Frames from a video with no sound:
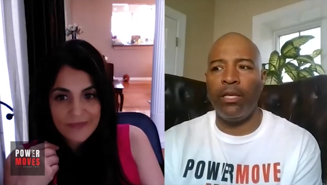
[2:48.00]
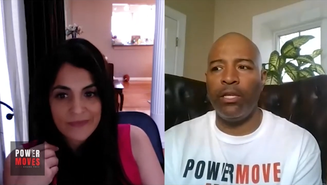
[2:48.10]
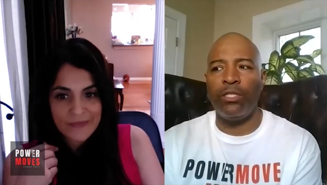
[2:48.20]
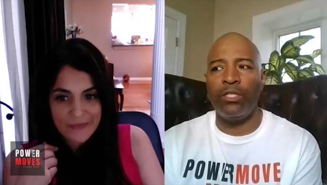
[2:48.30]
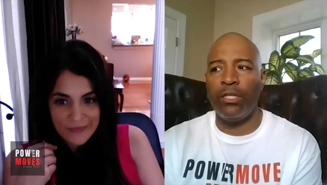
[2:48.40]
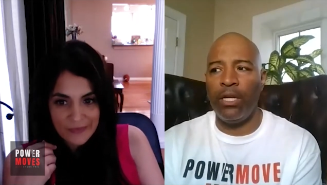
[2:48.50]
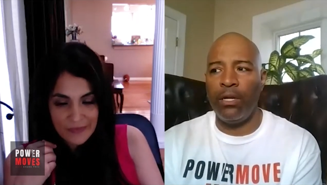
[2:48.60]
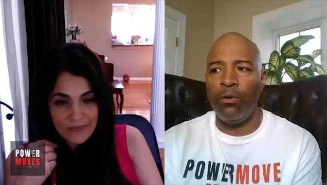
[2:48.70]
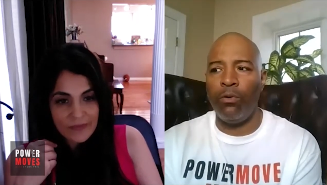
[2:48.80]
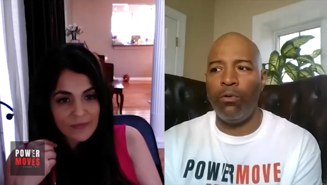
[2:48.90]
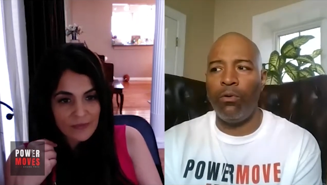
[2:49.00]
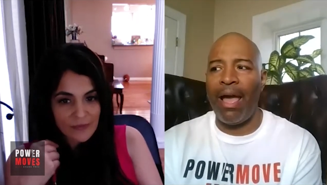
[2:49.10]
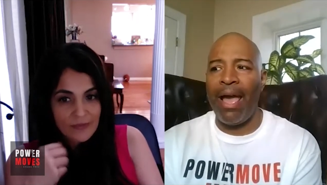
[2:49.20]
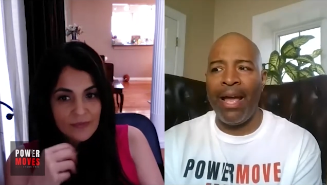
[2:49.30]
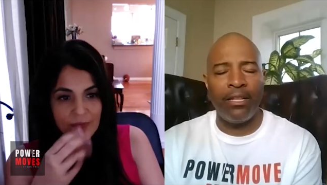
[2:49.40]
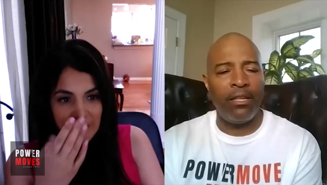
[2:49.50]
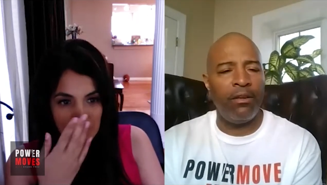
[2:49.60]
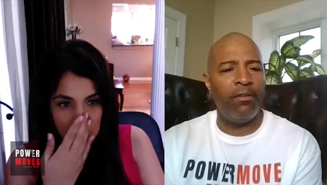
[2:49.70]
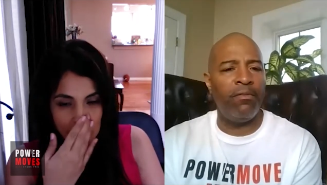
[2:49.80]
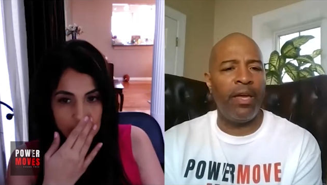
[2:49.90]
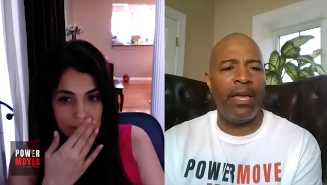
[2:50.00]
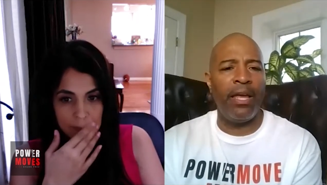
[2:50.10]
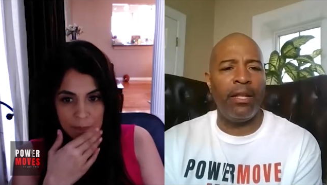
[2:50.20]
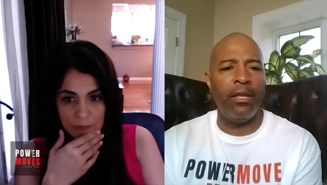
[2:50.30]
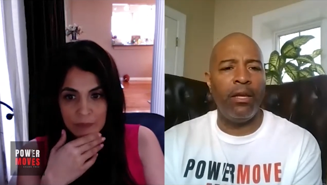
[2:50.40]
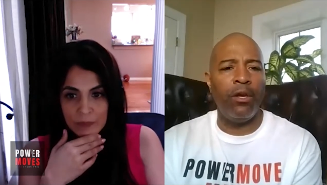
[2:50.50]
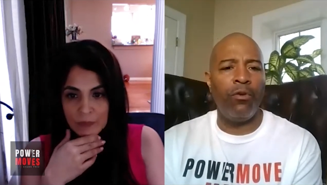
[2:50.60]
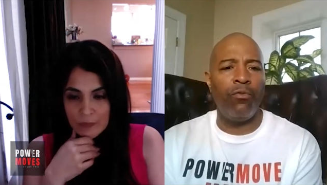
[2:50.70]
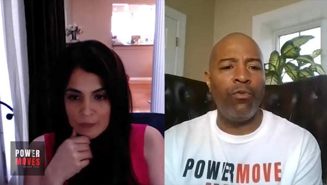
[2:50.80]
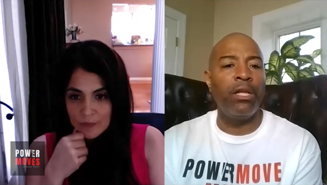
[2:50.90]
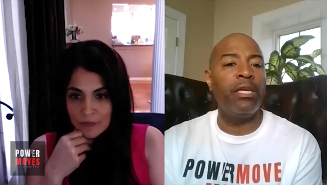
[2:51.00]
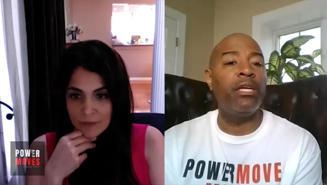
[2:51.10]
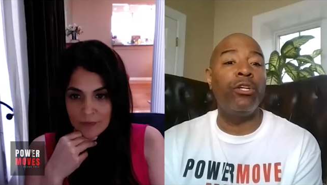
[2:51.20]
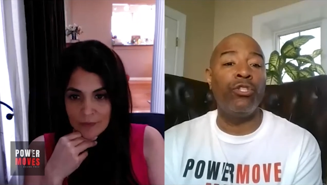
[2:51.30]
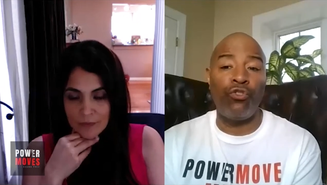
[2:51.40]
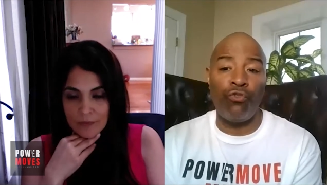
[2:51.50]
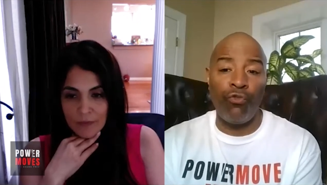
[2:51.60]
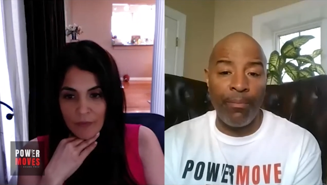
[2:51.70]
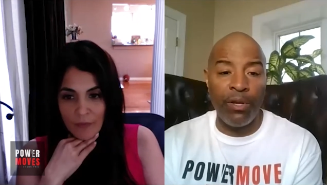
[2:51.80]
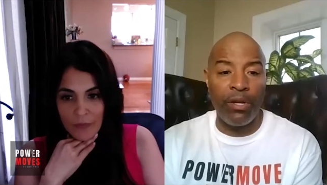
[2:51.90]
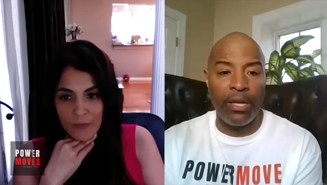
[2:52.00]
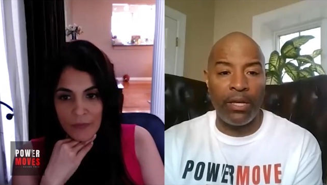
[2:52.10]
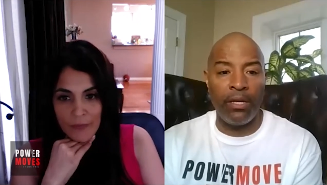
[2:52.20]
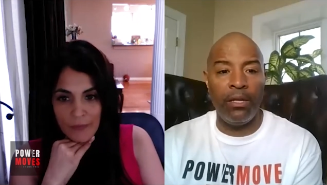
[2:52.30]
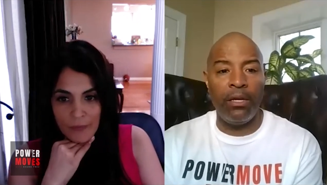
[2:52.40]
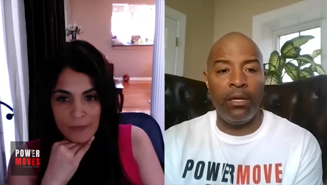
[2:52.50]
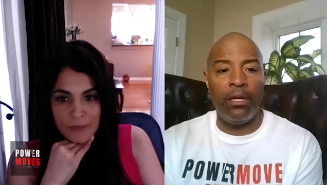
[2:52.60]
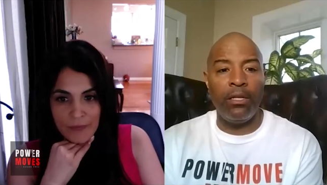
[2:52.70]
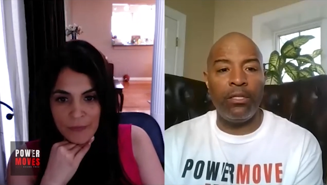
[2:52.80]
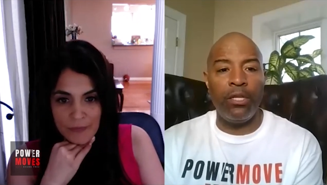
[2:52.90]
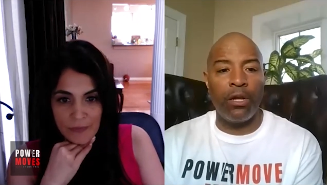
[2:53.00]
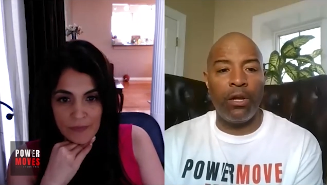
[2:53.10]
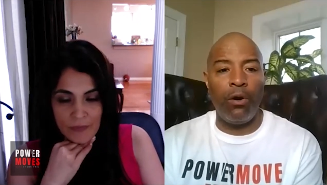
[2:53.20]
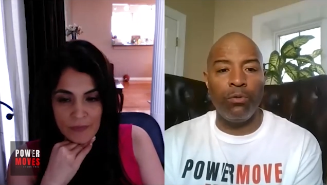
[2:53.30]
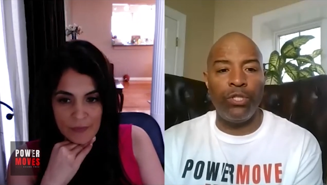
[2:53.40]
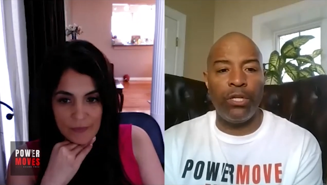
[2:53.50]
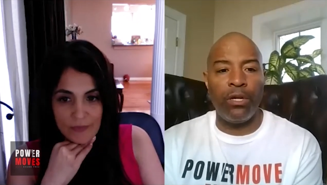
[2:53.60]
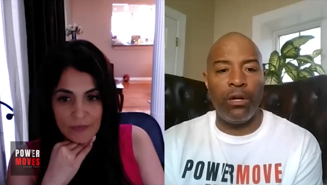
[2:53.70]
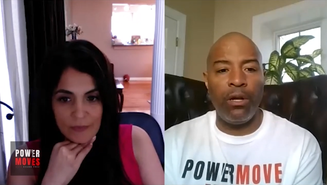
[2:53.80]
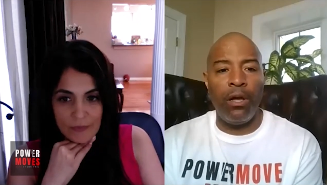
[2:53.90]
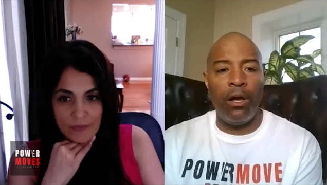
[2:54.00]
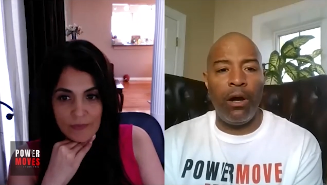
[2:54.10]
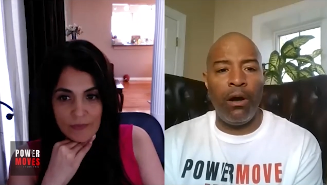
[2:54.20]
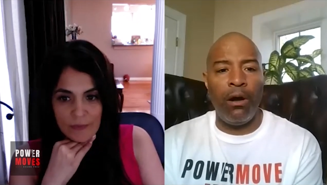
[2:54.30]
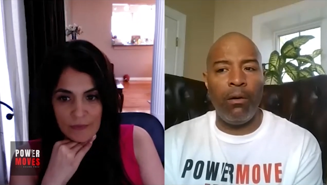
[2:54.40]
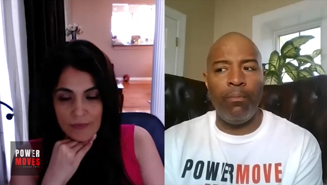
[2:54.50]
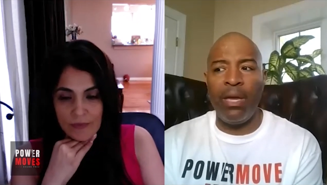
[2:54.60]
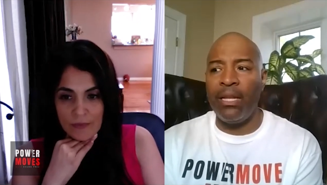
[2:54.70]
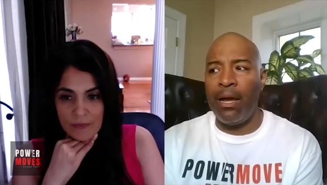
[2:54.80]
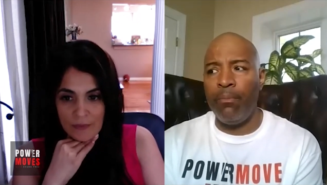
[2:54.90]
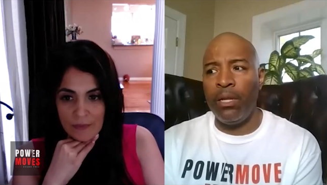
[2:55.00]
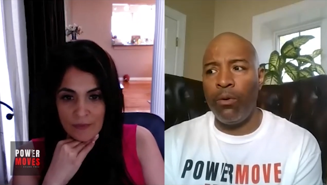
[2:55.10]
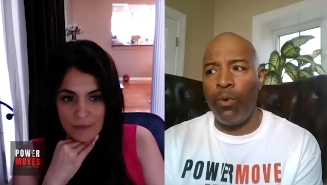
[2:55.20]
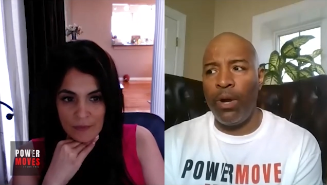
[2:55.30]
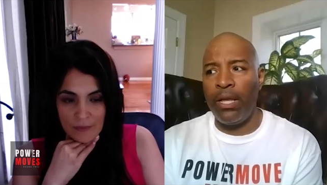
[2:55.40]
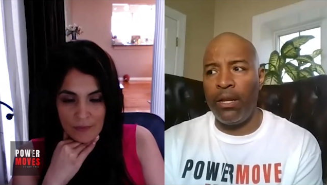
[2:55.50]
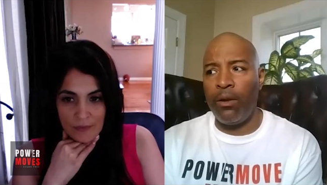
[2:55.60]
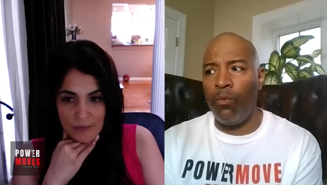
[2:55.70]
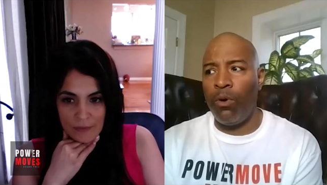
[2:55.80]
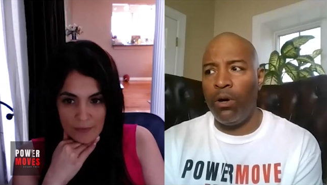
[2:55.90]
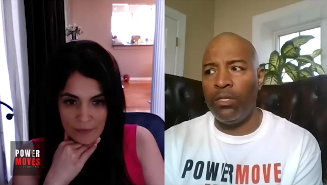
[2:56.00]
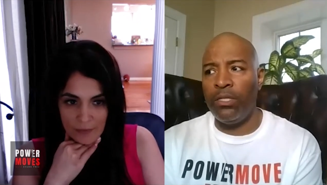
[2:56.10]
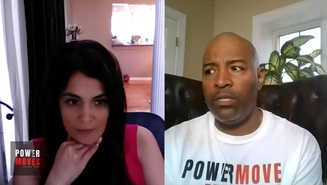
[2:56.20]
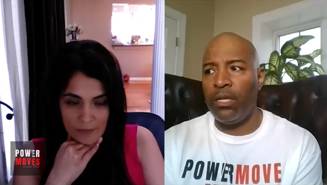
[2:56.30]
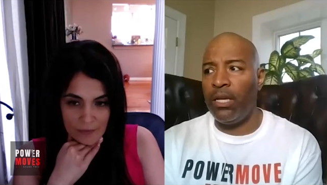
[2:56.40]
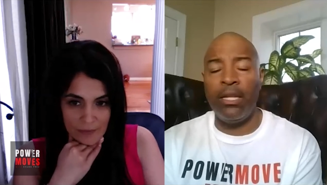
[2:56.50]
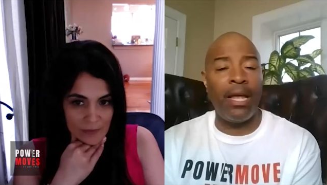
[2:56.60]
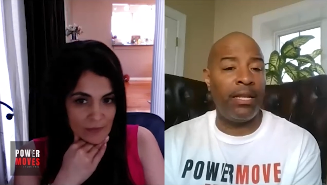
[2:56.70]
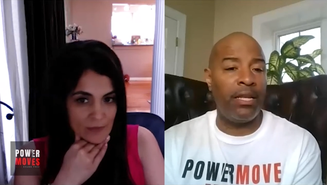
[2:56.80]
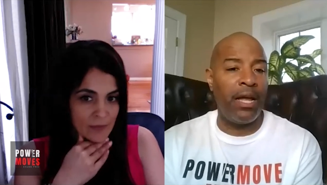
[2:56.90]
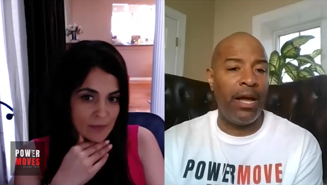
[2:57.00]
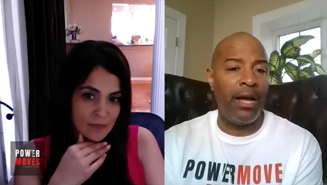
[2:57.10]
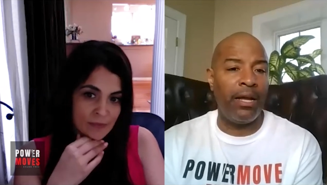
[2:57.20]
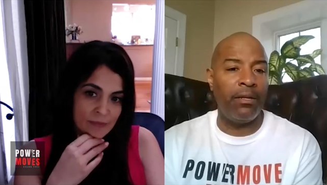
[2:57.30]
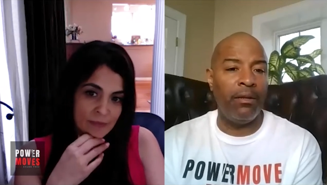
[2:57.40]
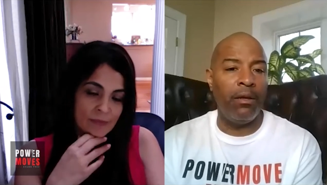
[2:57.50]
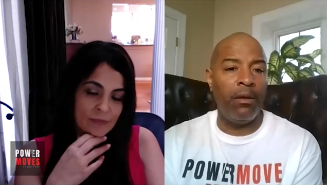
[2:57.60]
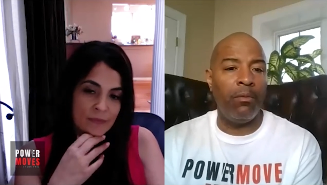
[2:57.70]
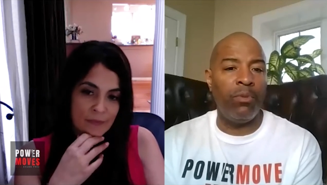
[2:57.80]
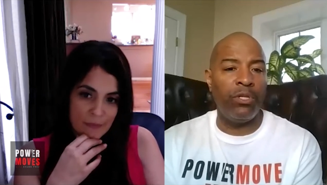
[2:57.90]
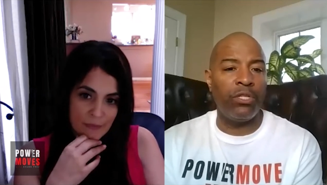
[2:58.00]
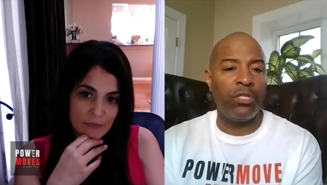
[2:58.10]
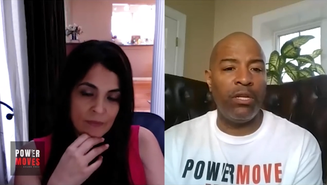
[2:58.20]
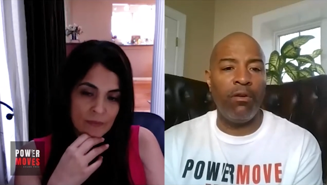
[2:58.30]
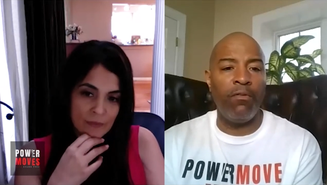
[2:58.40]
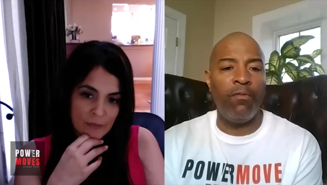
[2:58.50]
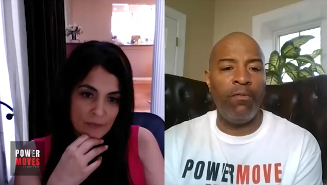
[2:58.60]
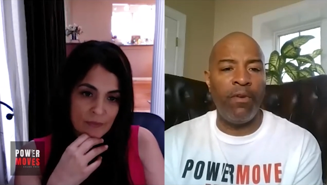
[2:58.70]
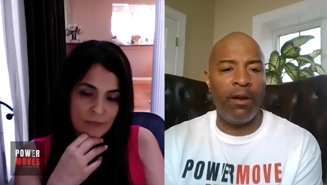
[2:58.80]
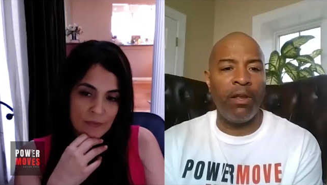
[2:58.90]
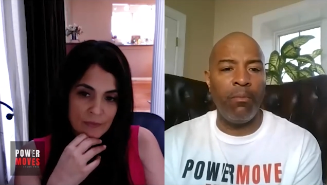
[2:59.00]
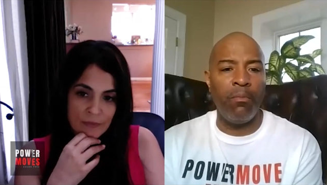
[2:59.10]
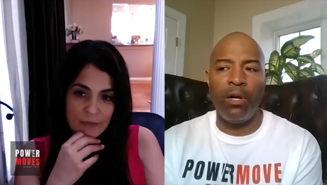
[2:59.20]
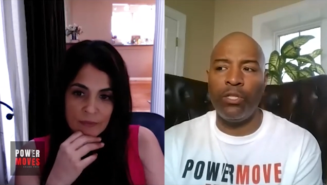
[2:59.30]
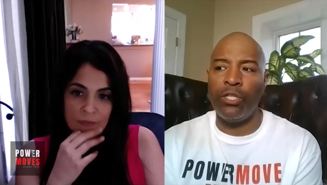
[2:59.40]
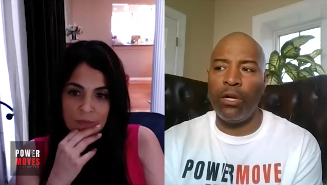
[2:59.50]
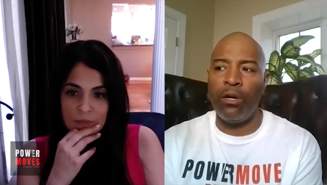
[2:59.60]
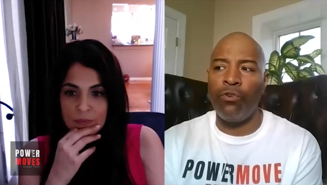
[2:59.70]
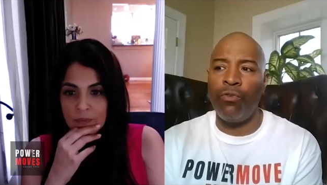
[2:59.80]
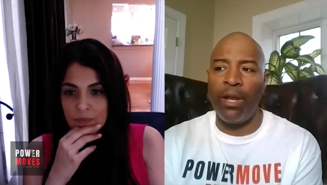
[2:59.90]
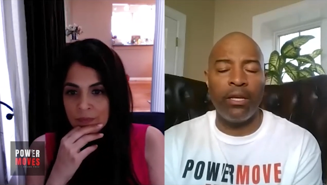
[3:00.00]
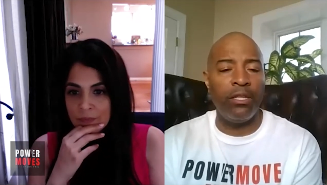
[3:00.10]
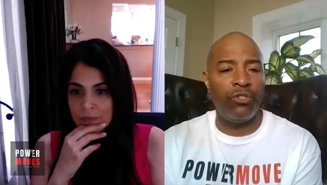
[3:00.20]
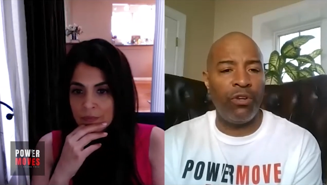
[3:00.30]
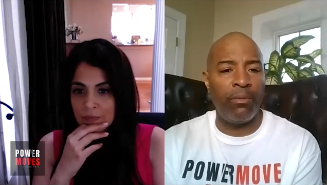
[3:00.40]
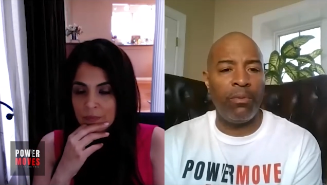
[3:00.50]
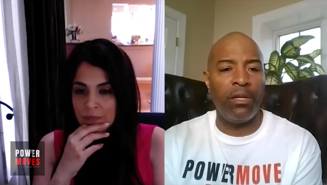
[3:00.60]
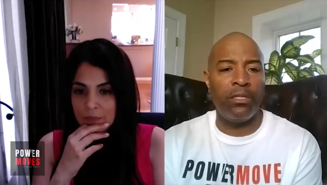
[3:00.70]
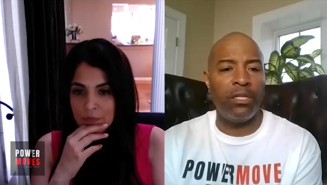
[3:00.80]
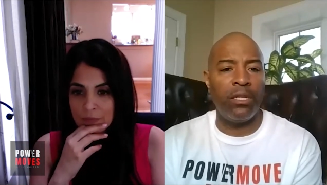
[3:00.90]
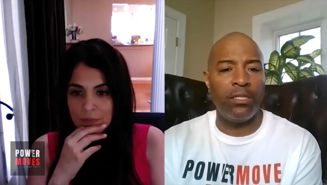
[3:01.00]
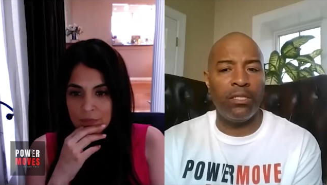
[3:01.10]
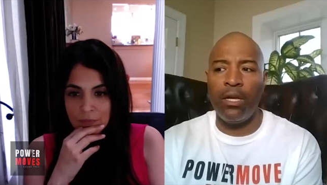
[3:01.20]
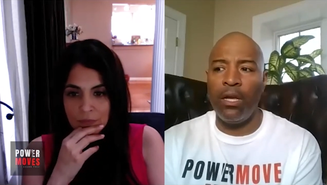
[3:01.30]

Speaker 1: you're still active and really contributing to the culture. Um, may not be the way that it was in 99, but you're still very much a great contributor to this